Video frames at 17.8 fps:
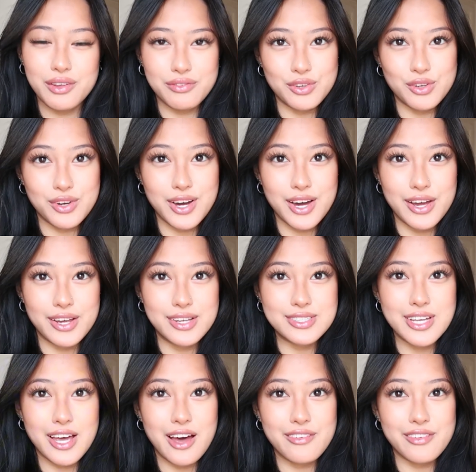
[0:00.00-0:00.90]
If you
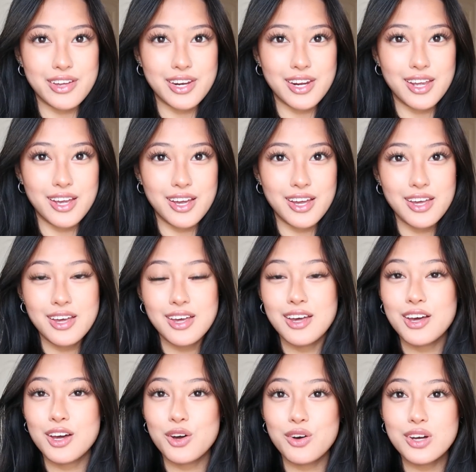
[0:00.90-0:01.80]
guys have any
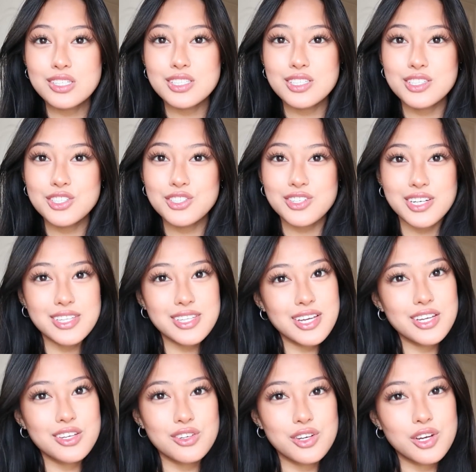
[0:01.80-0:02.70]
questions or
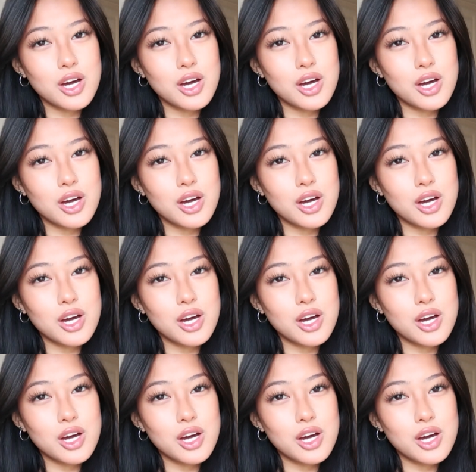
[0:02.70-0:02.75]
anything,